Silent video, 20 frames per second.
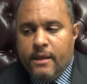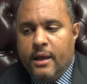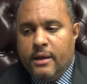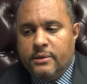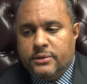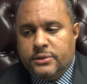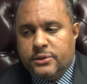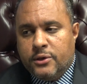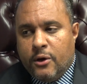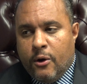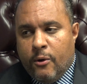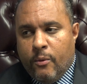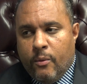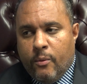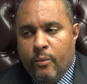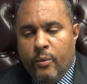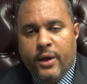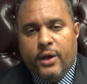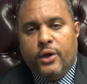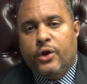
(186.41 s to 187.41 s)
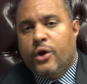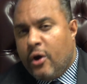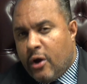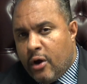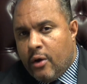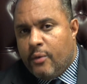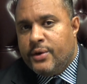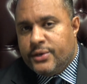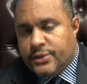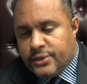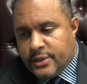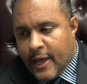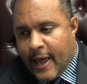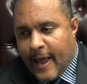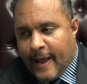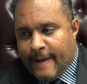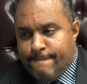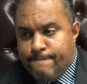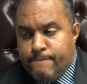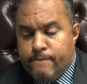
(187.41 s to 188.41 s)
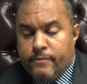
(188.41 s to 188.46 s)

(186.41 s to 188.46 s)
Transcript: And so we encourage that.